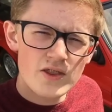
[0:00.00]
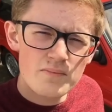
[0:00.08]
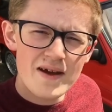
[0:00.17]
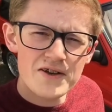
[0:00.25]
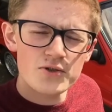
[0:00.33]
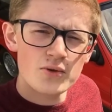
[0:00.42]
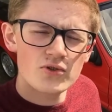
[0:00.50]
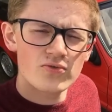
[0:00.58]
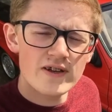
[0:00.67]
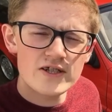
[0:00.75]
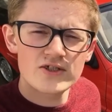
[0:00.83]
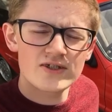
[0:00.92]
The Metro was
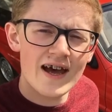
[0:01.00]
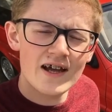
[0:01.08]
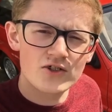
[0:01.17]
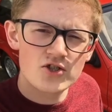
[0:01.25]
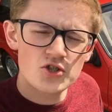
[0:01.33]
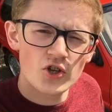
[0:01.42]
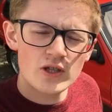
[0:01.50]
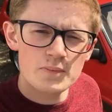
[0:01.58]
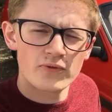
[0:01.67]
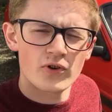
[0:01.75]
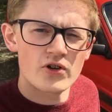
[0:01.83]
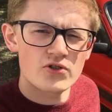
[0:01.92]
restyled shortly
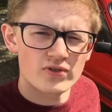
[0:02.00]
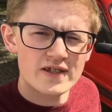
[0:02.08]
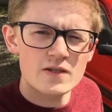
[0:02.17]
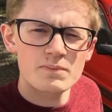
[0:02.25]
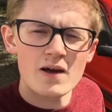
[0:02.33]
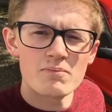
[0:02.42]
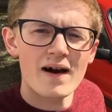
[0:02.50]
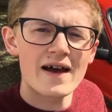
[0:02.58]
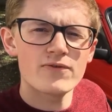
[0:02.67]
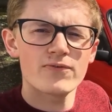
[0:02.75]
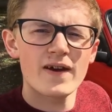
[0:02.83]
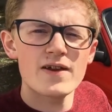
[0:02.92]
before its release by
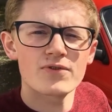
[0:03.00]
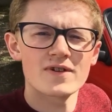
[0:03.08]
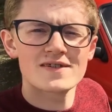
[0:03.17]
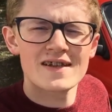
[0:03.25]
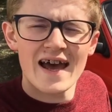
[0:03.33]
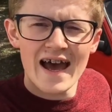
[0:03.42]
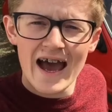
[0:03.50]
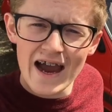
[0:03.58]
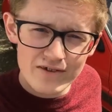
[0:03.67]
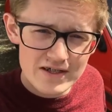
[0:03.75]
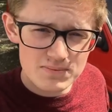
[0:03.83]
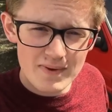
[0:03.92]
my favourites,
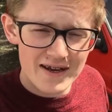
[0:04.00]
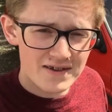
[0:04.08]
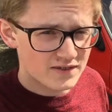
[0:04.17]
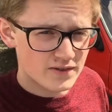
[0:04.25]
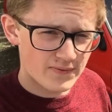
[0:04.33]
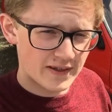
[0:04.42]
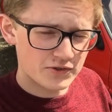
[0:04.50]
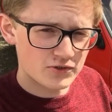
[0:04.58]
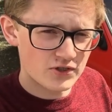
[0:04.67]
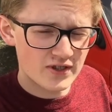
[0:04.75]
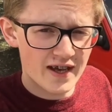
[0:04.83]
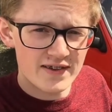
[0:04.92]
Harris Mann, the fellow who
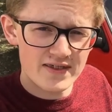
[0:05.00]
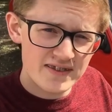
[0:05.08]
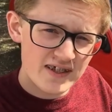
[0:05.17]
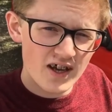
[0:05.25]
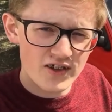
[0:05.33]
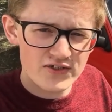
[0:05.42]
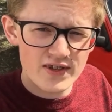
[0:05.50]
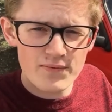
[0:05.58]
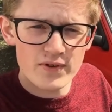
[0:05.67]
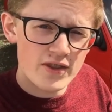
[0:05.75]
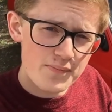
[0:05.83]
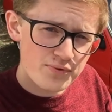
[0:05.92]
designed the
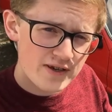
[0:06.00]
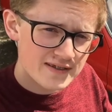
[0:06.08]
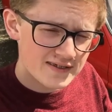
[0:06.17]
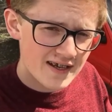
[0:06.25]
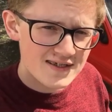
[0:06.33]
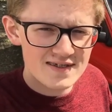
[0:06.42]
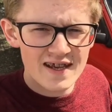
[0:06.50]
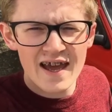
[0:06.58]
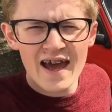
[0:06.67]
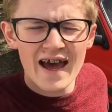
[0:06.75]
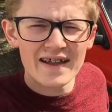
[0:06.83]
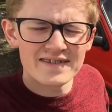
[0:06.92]
TR7 and the Princess,
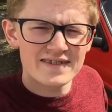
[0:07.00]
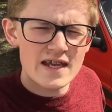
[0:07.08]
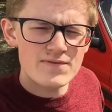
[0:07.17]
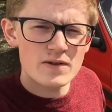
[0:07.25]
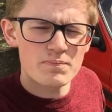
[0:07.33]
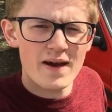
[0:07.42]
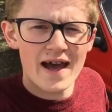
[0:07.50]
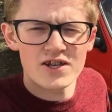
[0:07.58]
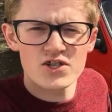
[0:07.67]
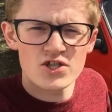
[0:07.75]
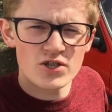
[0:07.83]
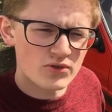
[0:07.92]
and David
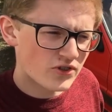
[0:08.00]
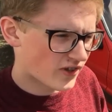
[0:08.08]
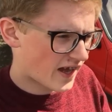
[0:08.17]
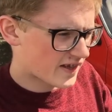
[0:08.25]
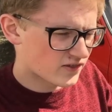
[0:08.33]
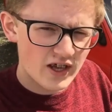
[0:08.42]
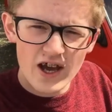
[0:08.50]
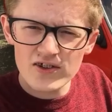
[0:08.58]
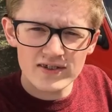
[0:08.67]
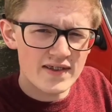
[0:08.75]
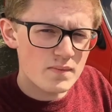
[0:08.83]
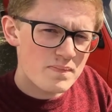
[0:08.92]
Batch, who designed
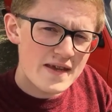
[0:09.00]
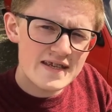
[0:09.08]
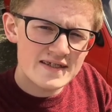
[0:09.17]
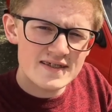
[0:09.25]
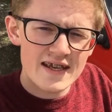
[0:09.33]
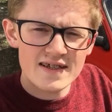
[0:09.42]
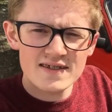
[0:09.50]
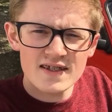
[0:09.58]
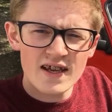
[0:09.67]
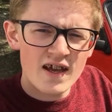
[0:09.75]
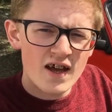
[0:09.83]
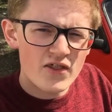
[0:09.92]
cars like the P6
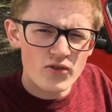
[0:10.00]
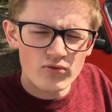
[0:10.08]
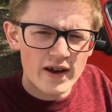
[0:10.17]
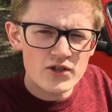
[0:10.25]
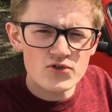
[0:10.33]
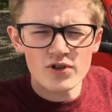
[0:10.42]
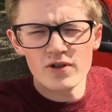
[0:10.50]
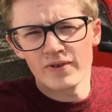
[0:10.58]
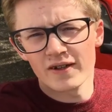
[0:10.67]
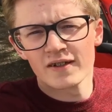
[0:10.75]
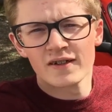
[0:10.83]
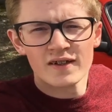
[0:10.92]
and the Range
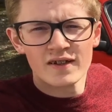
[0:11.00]
Rover.